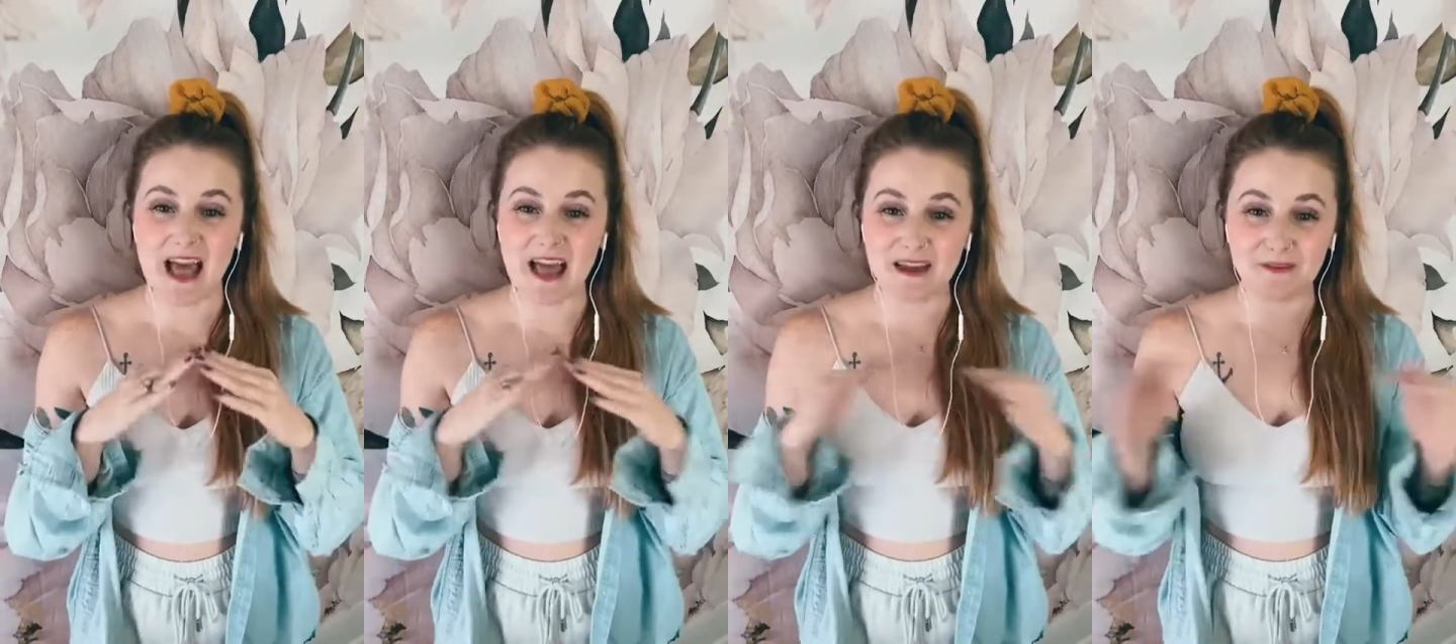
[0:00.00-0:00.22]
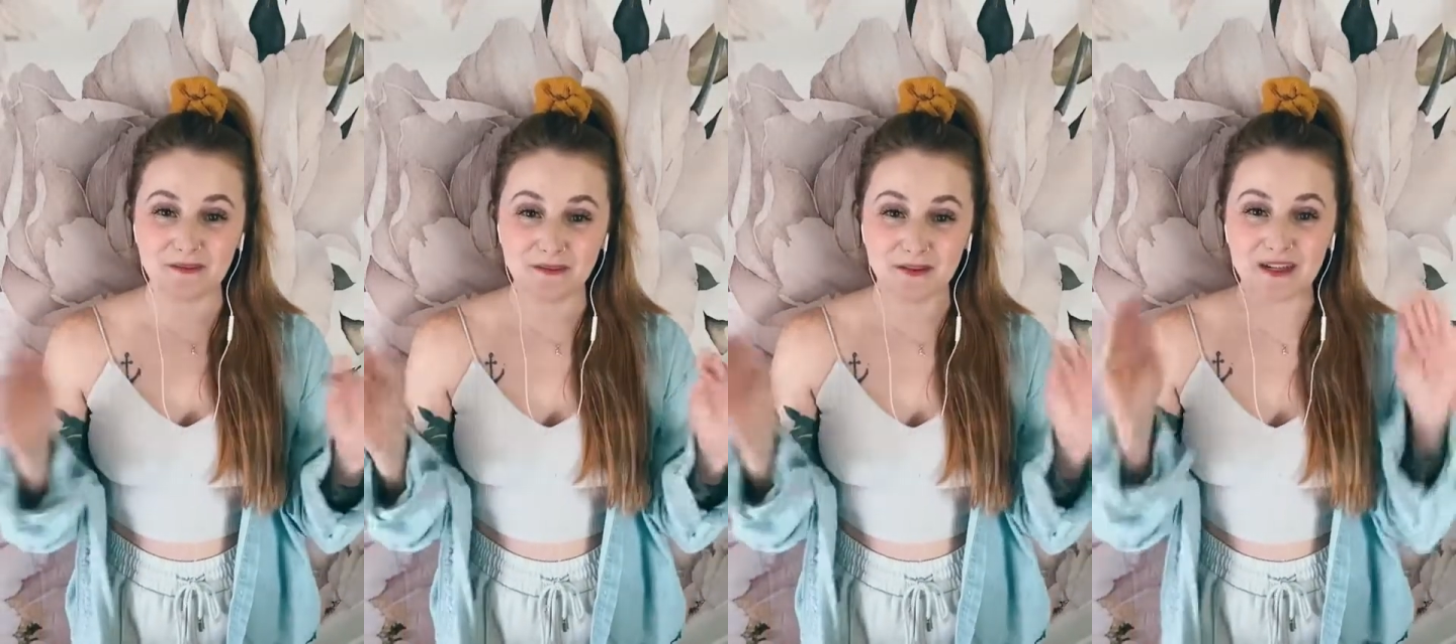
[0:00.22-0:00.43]

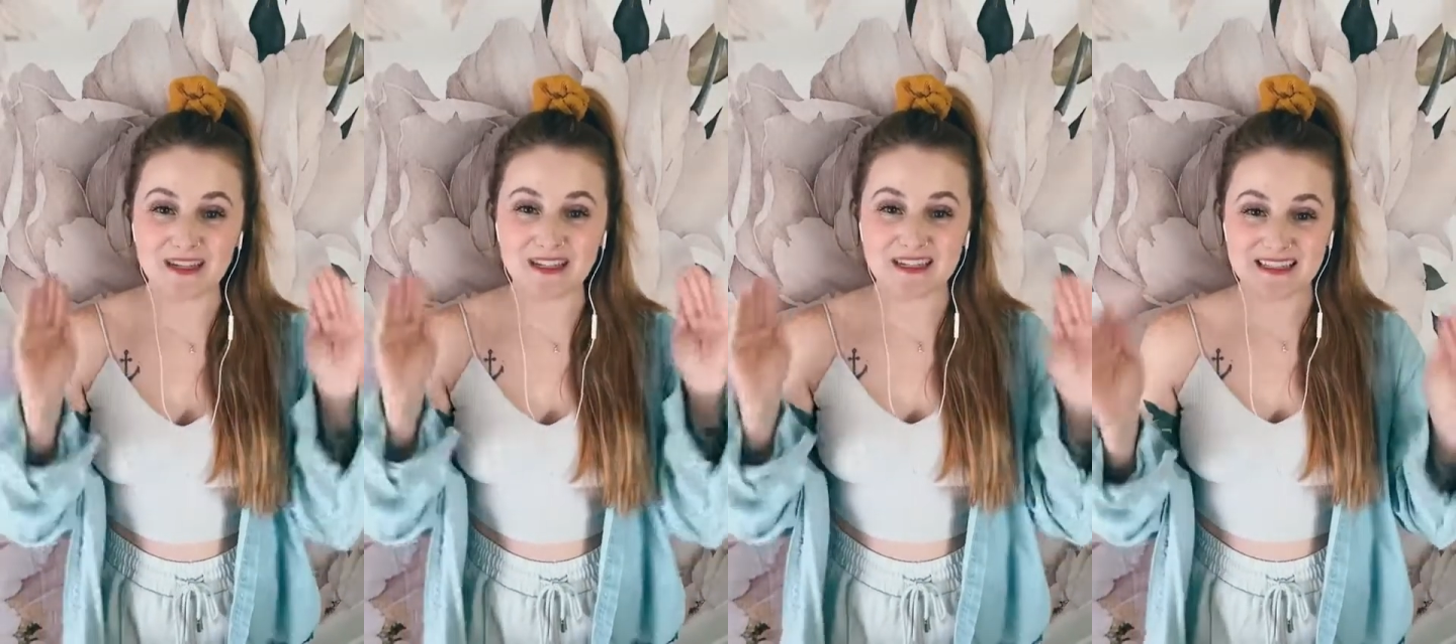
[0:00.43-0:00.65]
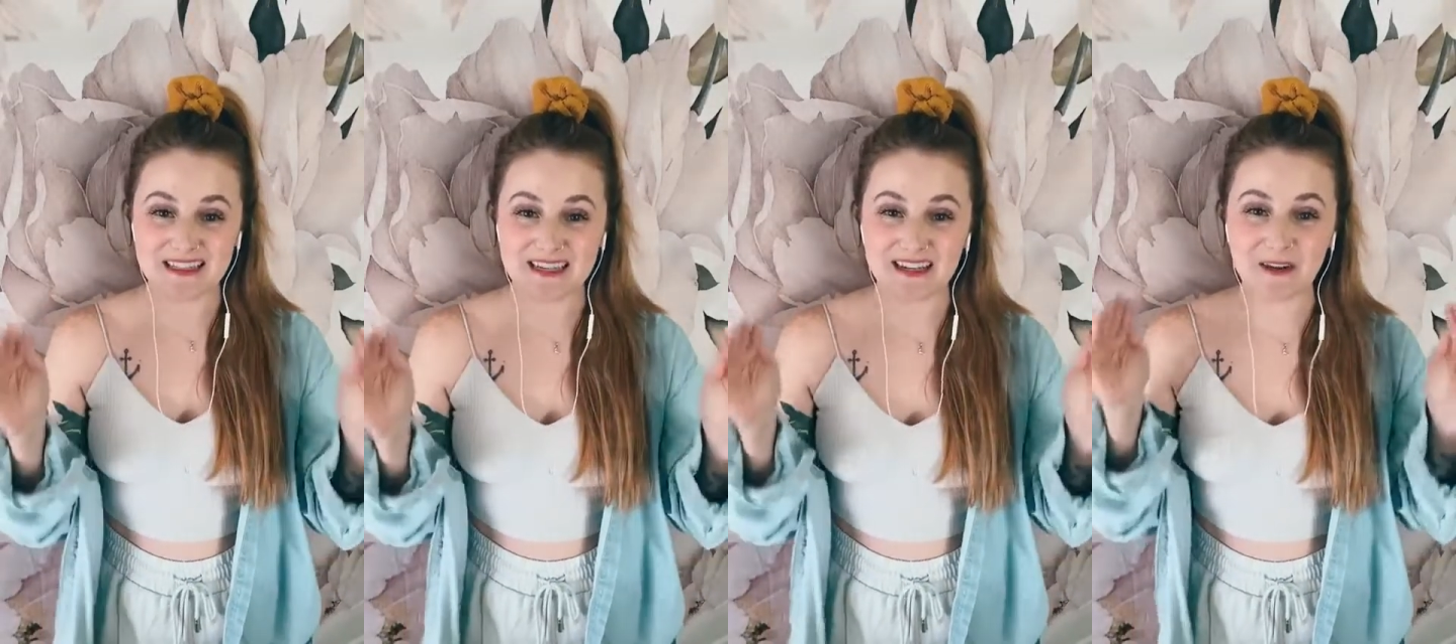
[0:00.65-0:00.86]
every
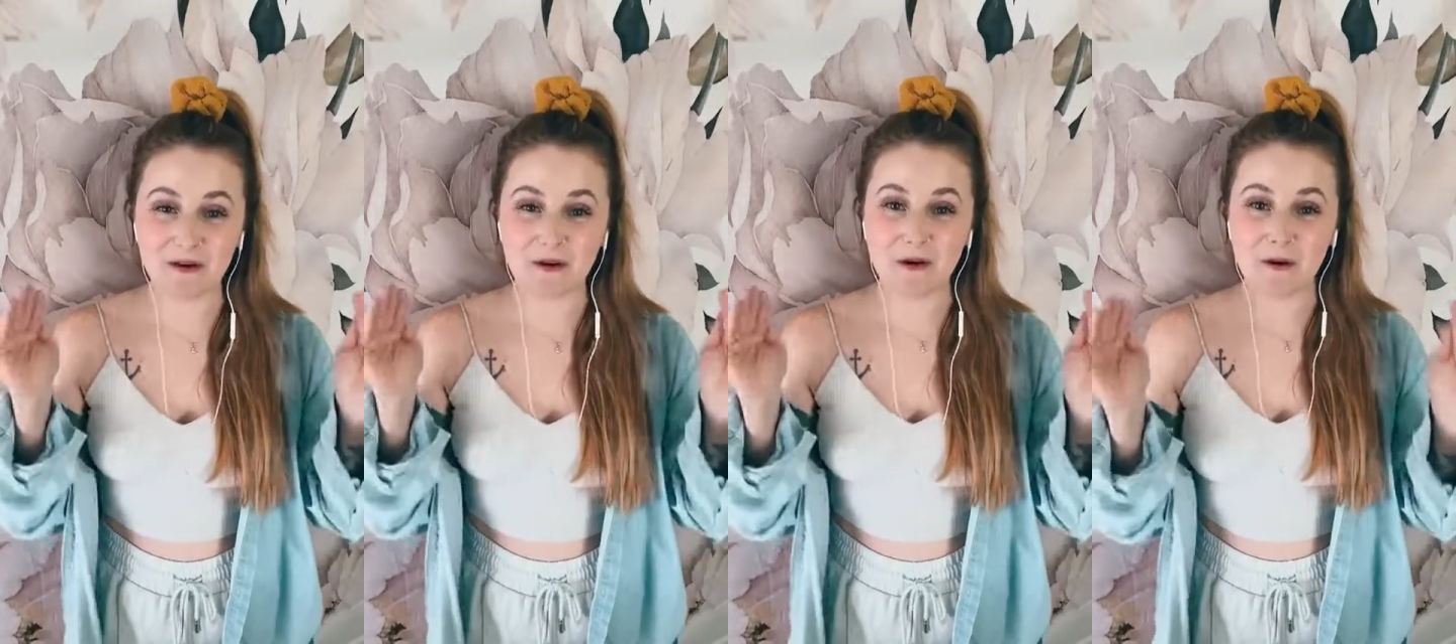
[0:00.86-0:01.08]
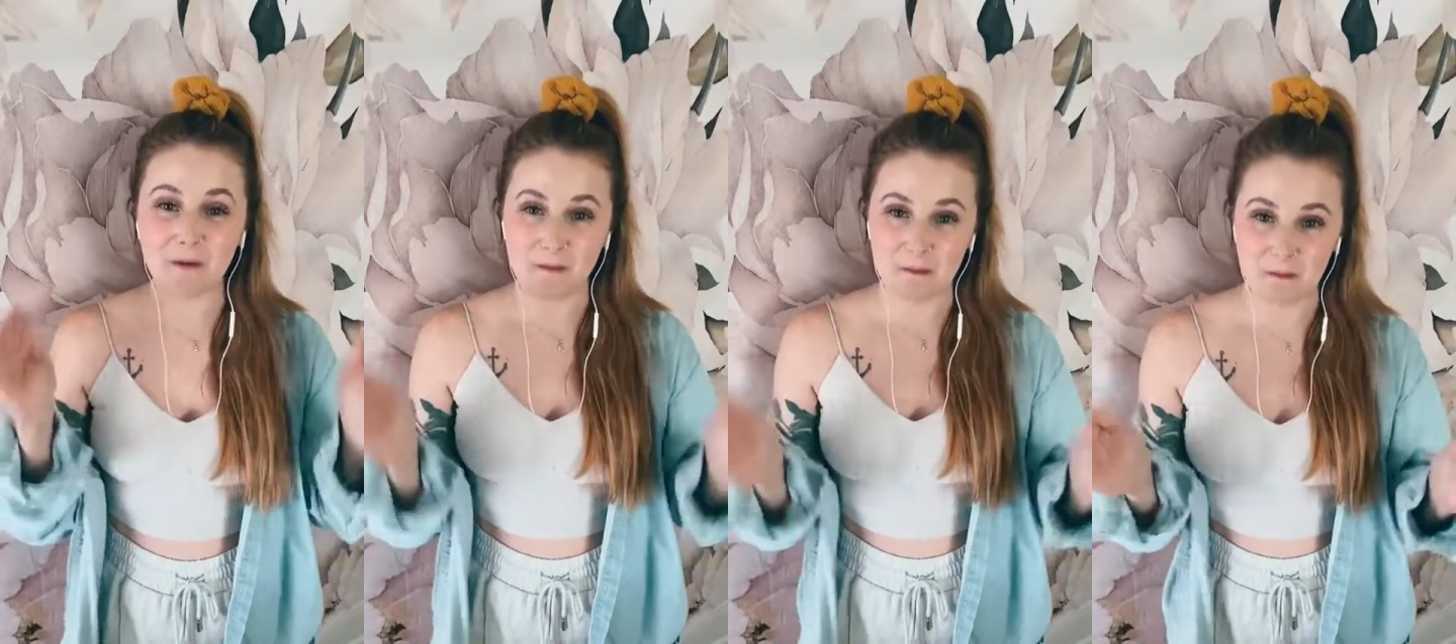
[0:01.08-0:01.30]

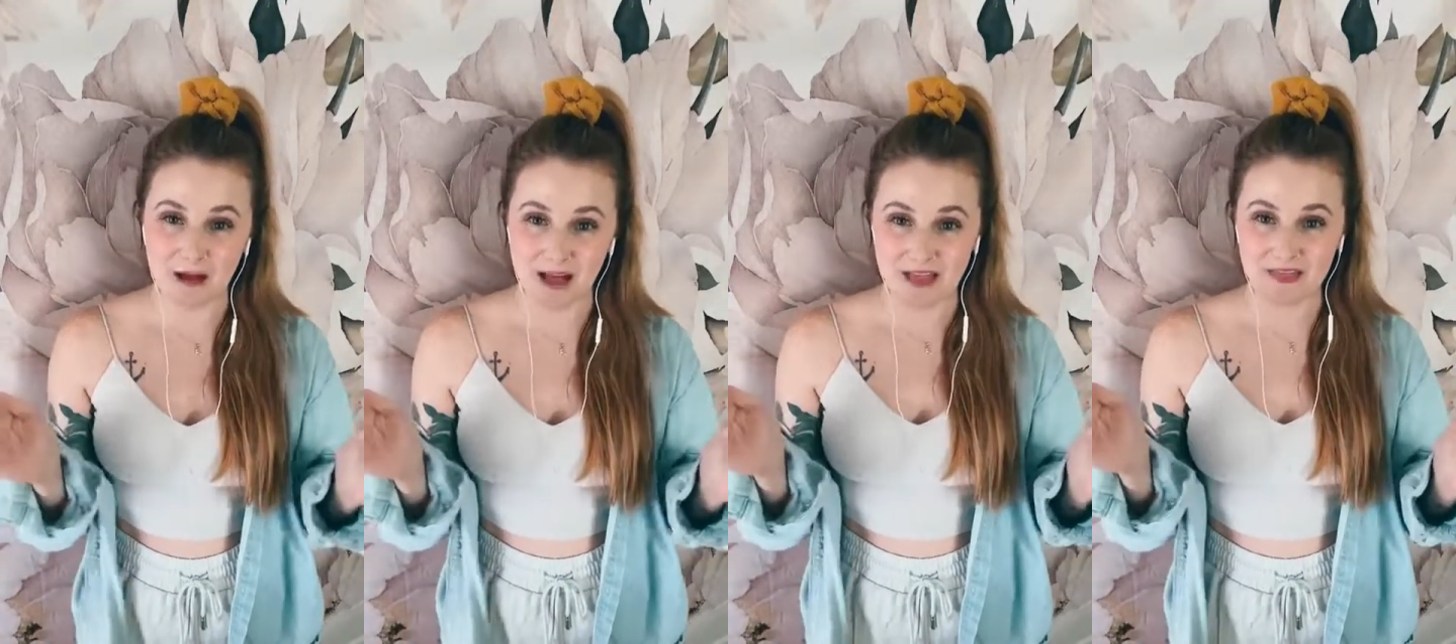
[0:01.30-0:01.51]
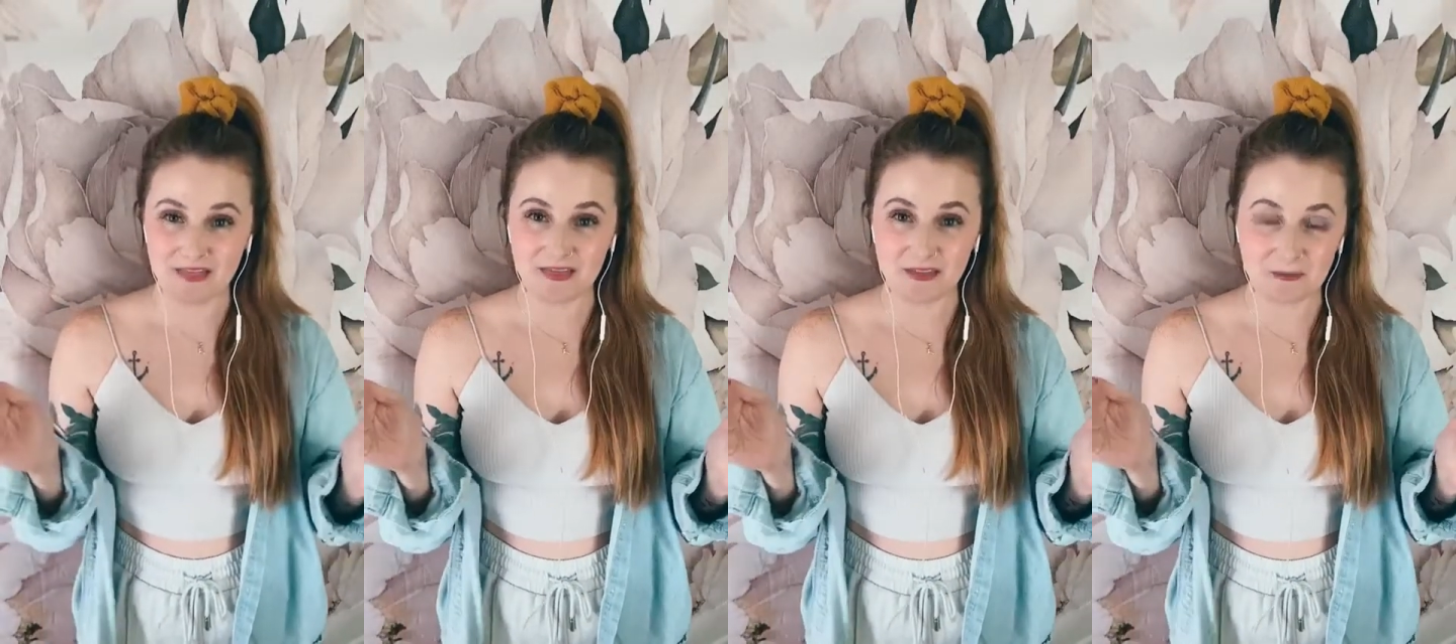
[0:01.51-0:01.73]
single
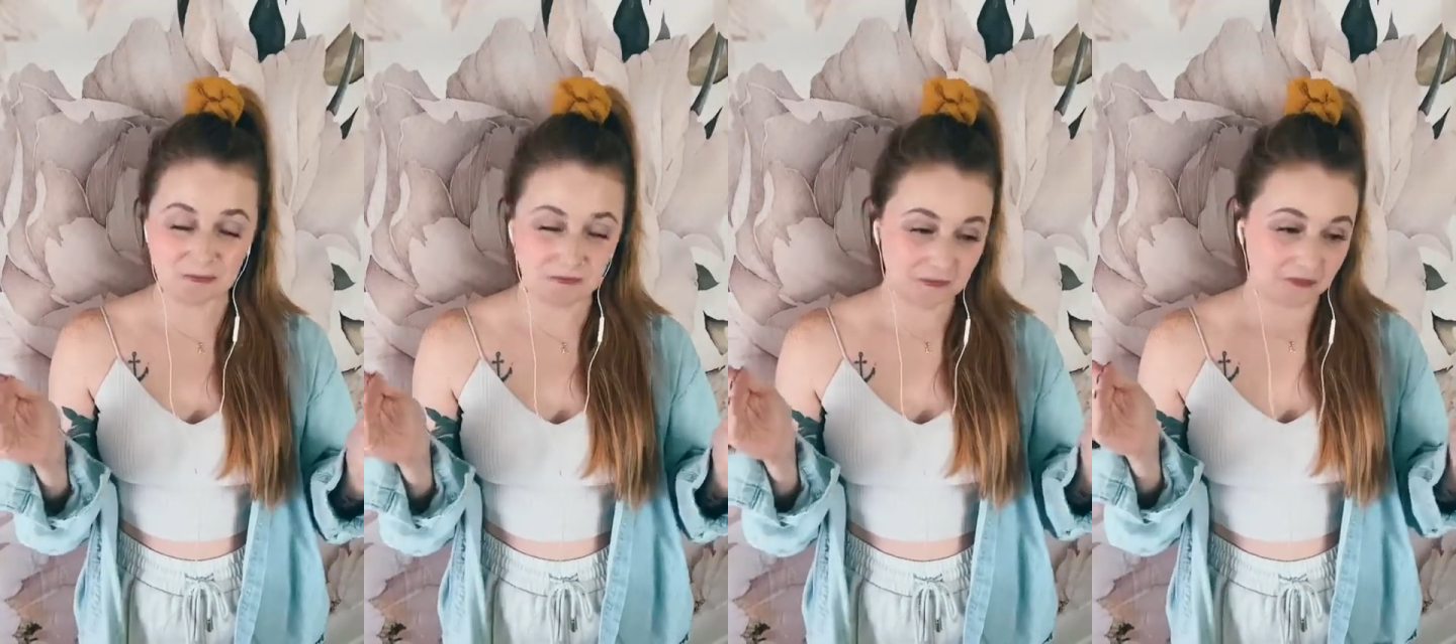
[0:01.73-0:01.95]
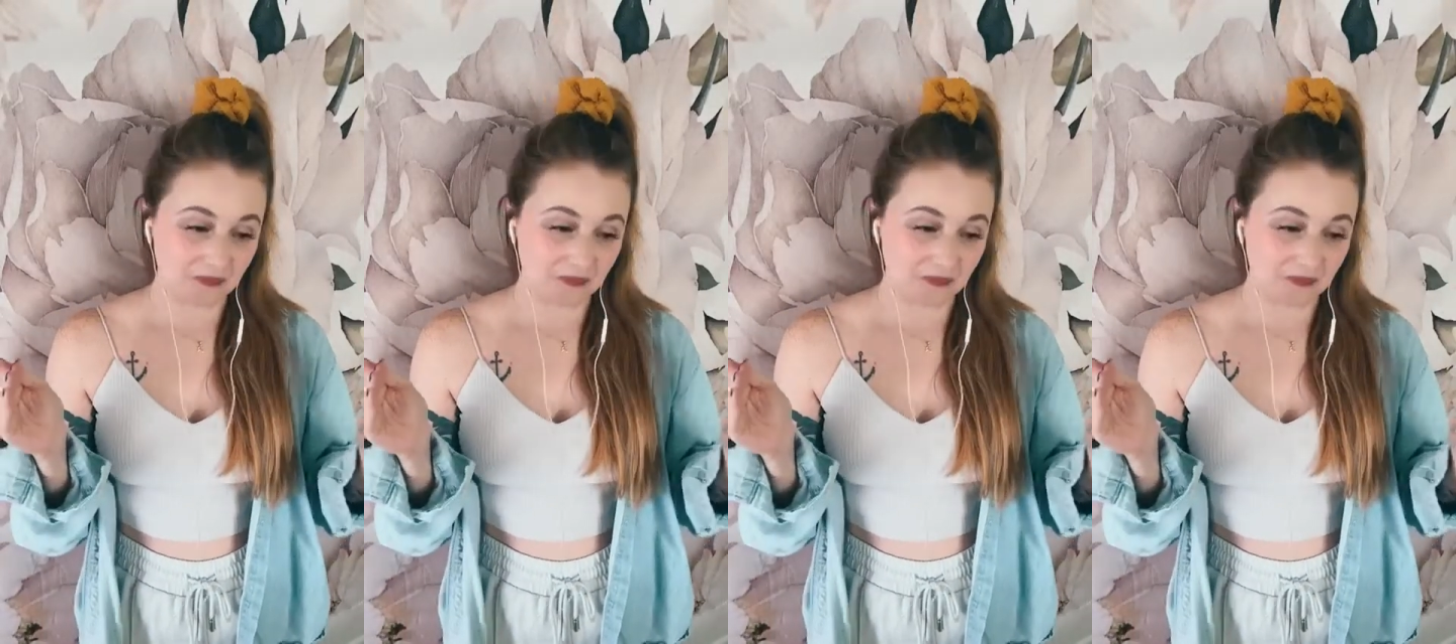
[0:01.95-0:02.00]
month.